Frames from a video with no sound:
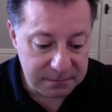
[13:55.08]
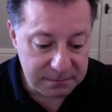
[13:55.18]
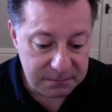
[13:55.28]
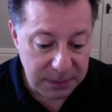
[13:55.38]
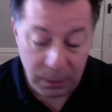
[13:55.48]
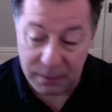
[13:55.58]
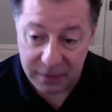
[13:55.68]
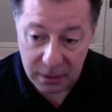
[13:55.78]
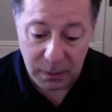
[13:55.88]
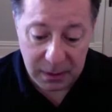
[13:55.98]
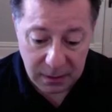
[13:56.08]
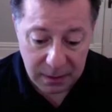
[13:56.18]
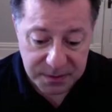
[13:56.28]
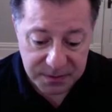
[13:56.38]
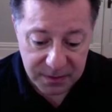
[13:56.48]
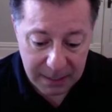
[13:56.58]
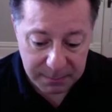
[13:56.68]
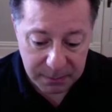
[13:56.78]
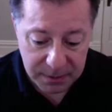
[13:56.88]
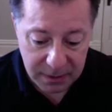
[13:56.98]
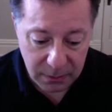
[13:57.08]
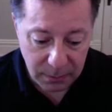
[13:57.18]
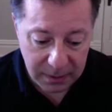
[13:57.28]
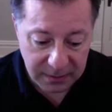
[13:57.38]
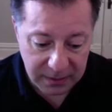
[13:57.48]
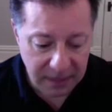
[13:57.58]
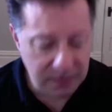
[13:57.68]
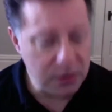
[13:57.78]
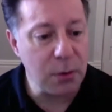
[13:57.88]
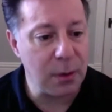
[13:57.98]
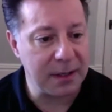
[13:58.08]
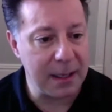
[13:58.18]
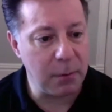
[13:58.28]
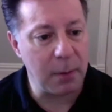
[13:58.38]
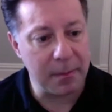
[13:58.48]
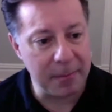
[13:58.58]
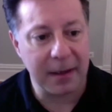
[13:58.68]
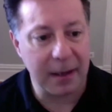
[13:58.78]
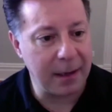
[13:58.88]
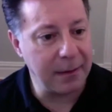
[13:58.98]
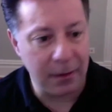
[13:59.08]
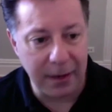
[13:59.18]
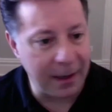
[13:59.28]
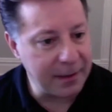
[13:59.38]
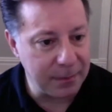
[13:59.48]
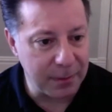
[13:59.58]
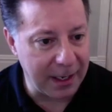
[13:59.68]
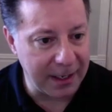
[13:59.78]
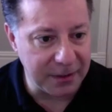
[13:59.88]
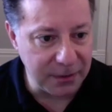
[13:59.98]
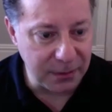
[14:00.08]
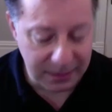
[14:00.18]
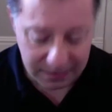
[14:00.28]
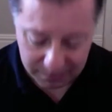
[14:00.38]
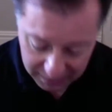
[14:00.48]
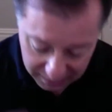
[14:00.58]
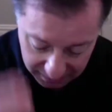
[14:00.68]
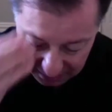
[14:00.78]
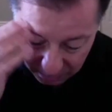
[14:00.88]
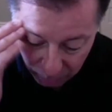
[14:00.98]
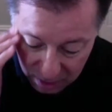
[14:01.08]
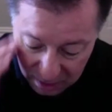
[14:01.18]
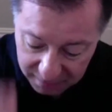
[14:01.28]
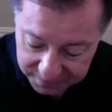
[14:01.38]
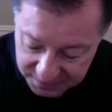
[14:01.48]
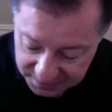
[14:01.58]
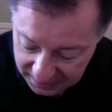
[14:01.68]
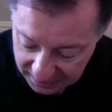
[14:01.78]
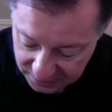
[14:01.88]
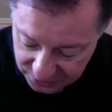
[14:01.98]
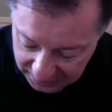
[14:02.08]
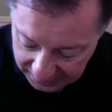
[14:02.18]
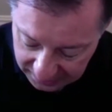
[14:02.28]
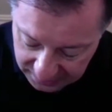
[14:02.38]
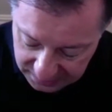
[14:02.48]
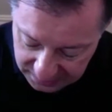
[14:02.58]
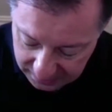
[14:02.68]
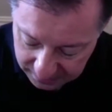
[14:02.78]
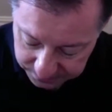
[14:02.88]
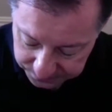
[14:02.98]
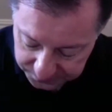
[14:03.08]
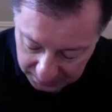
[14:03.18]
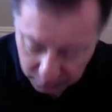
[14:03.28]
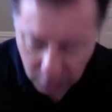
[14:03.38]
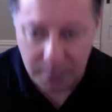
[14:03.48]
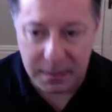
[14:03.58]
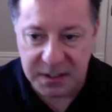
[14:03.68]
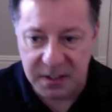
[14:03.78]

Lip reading: it went very well. I was very happy with how it went, and I knew at that moment, like, I did what I had to do, and I walk off the stage and I'm going back to the